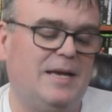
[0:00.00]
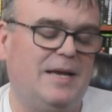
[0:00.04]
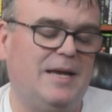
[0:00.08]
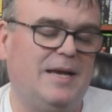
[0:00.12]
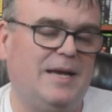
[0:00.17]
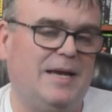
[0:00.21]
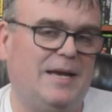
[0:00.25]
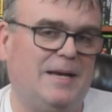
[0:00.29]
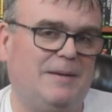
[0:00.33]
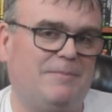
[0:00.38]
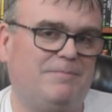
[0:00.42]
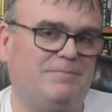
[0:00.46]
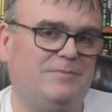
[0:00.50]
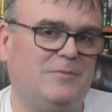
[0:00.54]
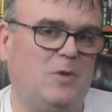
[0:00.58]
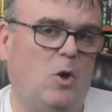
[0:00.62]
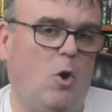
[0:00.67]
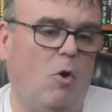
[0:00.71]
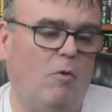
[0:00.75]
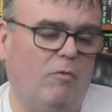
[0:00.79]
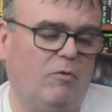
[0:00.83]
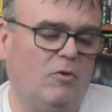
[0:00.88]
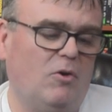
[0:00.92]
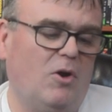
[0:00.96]
Um,
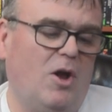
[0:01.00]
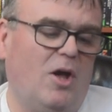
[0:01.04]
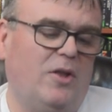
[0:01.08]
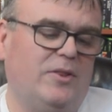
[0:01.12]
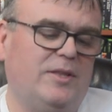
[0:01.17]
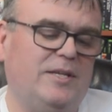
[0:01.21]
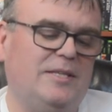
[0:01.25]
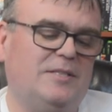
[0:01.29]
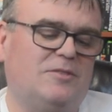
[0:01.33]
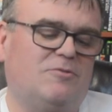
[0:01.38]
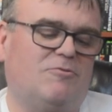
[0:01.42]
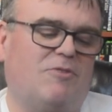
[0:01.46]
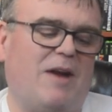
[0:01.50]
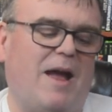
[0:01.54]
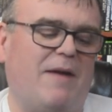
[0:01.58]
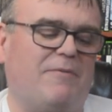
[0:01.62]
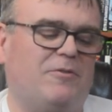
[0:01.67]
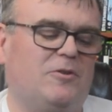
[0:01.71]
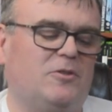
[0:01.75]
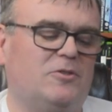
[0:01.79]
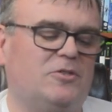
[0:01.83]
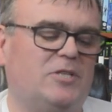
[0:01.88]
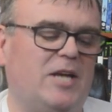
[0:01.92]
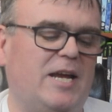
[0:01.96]
overall, these
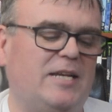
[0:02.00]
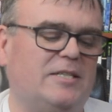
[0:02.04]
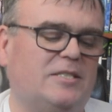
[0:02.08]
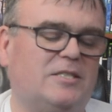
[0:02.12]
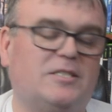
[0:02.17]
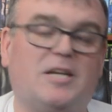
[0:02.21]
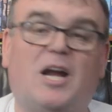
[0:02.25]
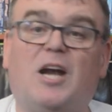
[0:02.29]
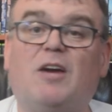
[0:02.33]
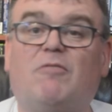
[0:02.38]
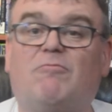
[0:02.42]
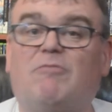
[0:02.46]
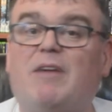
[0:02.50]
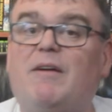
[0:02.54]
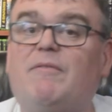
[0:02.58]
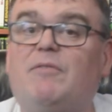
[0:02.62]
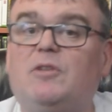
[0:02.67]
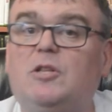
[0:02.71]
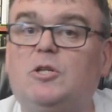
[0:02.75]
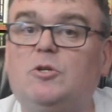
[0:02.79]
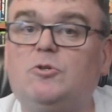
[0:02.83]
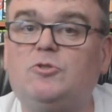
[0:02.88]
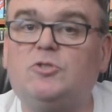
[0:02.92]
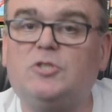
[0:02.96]
graphical changes aren't
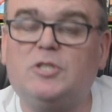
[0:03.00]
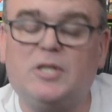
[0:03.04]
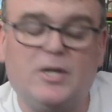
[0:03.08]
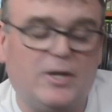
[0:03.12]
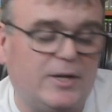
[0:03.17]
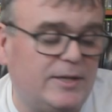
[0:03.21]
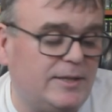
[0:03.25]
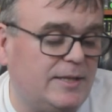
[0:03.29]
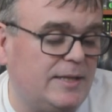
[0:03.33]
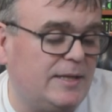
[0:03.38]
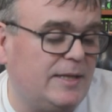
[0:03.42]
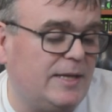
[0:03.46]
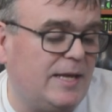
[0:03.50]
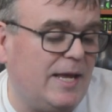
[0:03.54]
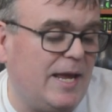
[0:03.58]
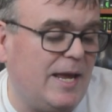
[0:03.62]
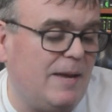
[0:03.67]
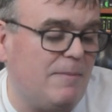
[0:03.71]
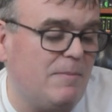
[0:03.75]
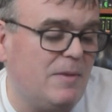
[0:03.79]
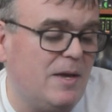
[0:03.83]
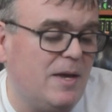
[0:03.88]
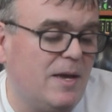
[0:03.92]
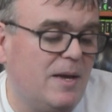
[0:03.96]
revolutionary to the
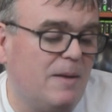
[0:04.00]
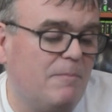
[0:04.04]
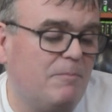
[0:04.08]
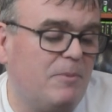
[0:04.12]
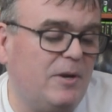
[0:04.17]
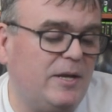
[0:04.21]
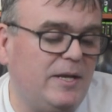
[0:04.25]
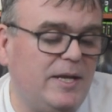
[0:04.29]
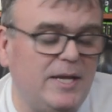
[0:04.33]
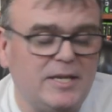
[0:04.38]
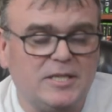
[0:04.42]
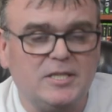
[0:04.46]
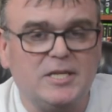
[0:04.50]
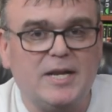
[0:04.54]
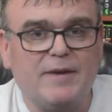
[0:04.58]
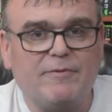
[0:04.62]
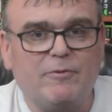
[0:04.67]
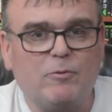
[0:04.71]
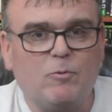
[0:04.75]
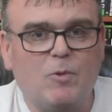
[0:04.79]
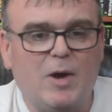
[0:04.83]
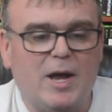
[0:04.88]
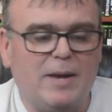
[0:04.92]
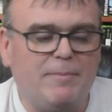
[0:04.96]
game, but each and
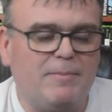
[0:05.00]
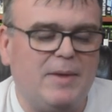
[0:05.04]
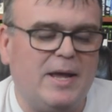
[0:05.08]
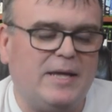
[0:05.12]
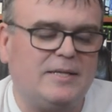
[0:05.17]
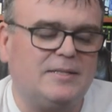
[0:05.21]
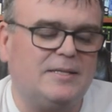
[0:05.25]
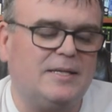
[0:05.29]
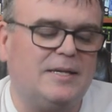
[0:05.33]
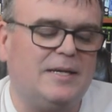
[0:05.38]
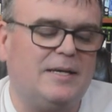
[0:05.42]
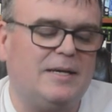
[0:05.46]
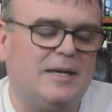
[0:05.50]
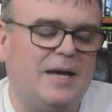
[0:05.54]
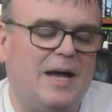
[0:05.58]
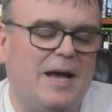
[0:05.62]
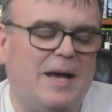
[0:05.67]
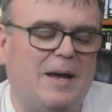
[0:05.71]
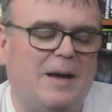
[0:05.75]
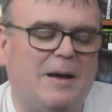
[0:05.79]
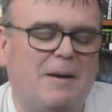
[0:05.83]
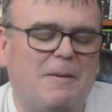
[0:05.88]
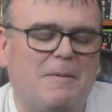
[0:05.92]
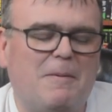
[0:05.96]
every one makes a,
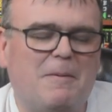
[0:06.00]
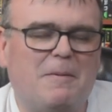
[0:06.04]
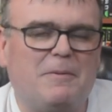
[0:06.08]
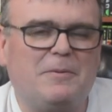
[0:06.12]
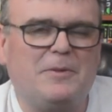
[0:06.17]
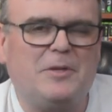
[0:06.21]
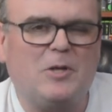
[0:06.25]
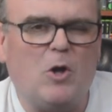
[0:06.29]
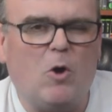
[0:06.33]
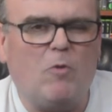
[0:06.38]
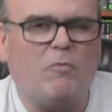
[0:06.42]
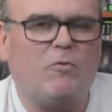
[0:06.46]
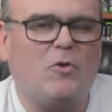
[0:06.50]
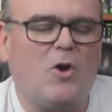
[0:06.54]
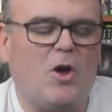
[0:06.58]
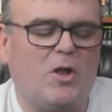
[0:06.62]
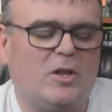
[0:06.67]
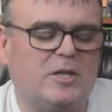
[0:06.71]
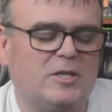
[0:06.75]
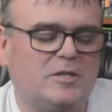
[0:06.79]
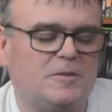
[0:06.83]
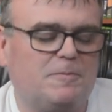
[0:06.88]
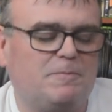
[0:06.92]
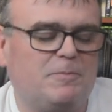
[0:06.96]
uh, the
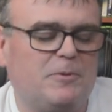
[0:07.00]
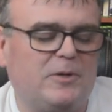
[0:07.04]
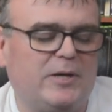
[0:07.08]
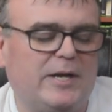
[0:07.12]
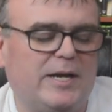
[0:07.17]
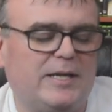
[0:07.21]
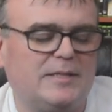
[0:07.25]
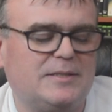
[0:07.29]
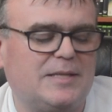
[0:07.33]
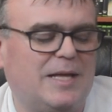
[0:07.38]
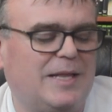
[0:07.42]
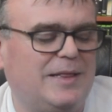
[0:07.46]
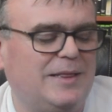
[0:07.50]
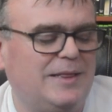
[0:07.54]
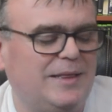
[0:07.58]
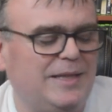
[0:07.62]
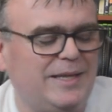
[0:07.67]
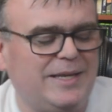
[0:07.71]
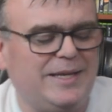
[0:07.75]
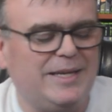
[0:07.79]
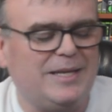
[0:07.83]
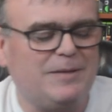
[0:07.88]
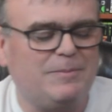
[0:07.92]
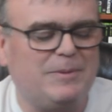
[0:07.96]
overall experience a
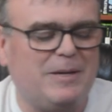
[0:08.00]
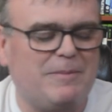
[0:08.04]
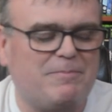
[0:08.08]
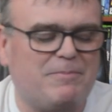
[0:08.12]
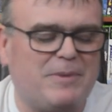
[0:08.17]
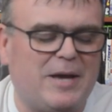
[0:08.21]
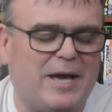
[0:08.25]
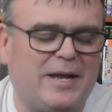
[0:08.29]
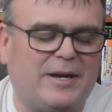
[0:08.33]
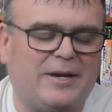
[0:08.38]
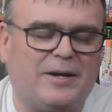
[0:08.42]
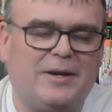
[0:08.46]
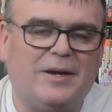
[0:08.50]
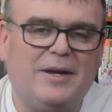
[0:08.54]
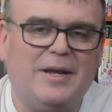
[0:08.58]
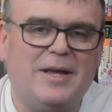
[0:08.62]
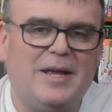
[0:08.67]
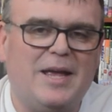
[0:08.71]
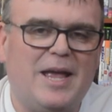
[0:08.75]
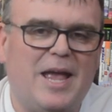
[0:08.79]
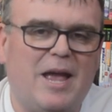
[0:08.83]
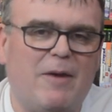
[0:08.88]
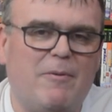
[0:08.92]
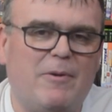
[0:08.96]
little bit better,
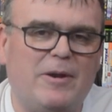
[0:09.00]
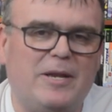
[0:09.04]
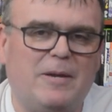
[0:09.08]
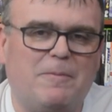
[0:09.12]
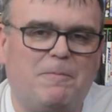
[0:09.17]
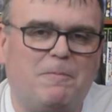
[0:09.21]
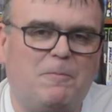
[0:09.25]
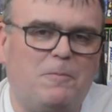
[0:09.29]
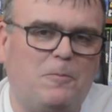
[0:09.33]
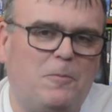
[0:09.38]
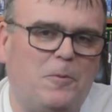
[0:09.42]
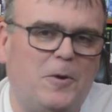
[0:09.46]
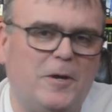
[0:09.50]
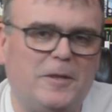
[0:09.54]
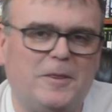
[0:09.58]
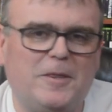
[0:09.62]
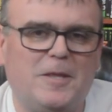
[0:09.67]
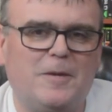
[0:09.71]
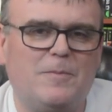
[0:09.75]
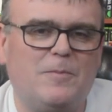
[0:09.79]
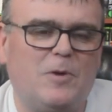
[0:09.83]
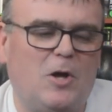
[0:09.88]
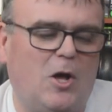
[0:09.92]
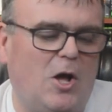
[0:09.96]
and when you put
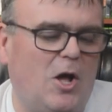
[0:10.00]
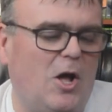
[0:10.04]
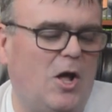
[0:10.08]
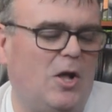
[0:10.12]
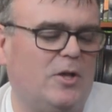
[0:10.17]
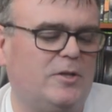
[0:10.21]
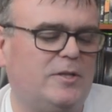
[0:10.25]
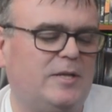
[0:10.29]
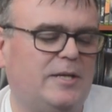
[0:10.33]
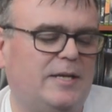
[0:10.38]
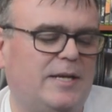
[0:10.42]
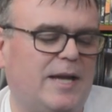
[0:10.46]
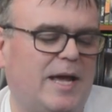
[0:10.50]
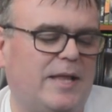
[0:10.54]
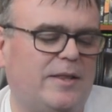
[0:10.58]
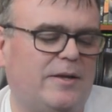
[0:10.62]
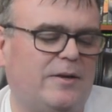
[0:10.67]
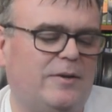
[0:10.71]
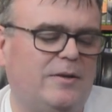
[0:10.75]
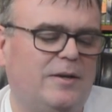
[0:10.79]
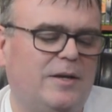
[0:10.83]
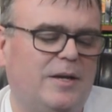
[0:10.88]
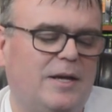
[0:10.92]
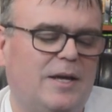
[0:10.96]
them all
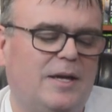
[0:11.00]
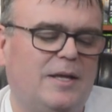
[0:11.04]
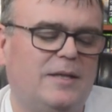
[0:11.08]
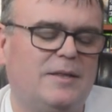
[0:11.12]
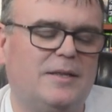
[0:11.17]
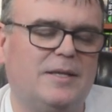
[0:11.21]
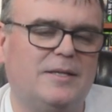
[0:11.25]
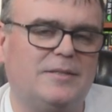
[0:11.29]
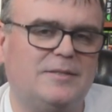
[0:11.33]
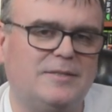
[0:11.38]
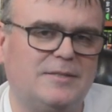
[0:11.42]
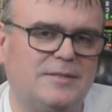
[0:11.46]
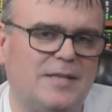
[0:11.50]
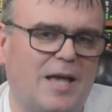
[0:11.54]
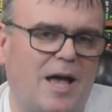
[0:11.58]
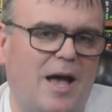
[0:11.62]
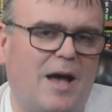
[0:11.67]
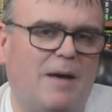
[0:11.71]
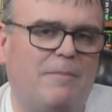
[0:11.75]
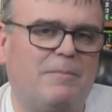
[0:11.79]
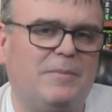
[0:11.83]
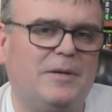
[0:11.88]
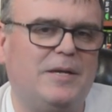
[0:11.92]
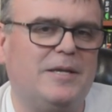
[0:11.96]
together, the
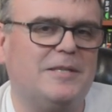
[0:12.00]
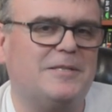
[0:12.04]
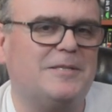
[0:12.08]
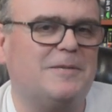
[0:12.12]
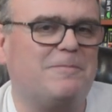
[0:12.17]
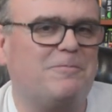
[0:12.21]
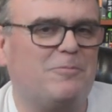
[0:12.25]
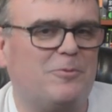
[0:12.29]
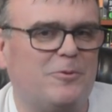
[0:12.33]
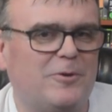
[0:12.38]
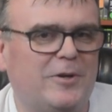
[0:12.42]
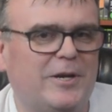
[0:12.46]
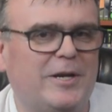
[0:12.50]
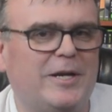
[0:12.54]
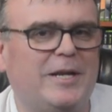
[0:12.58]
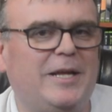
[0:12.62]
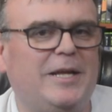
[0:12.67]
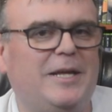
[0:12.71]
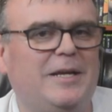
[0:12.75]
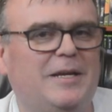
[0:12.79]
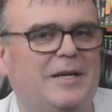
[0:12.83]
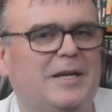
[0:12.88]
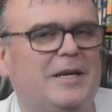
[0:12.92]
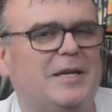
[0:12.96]
sum is a
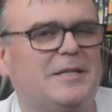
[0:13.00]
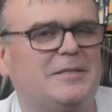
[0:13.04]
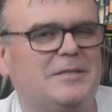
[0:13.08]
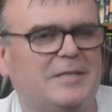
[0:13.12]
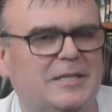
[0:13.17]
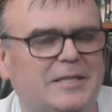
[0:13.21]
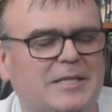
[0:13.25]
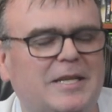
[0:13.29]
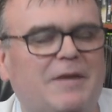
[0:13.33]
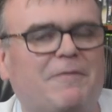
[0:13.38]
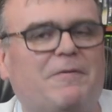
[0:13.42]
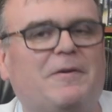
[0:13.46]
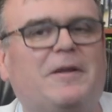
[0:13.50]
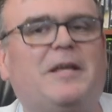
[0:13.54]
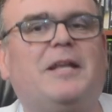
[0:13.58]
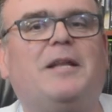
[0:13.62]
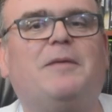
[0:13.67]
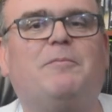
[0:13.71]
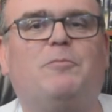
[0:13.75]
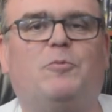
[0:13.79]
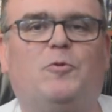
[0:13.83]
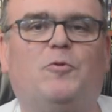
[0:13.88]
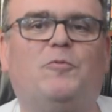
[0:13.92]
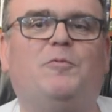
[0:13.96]
pretty uh, significant
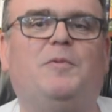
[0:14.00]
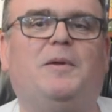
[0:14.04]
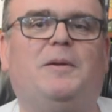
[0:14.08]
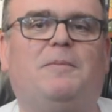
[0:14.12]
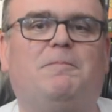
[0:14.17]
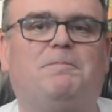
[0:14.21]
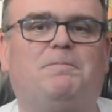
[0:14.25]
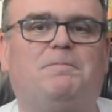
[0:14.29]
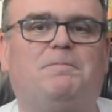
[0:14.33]
improvement.